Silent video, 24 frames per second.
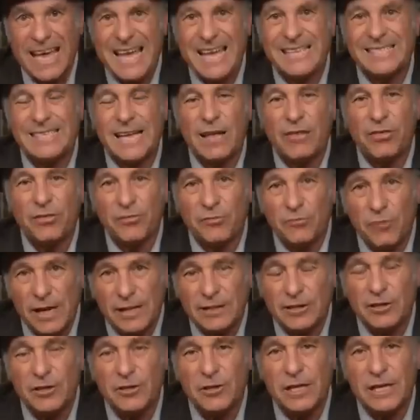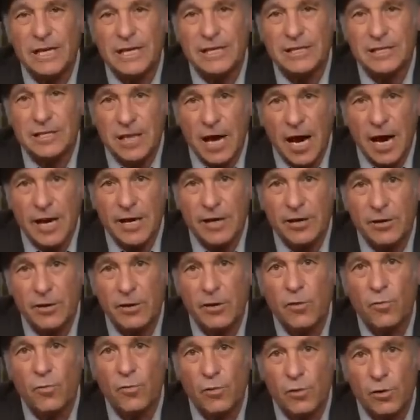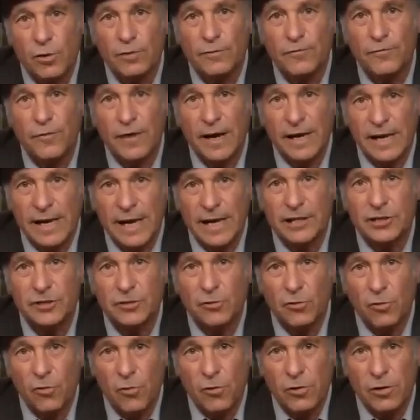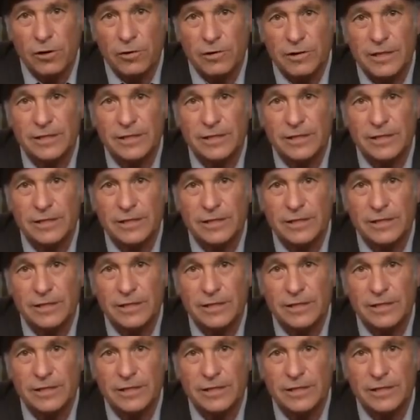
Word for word: is a threat to the entire world financial order.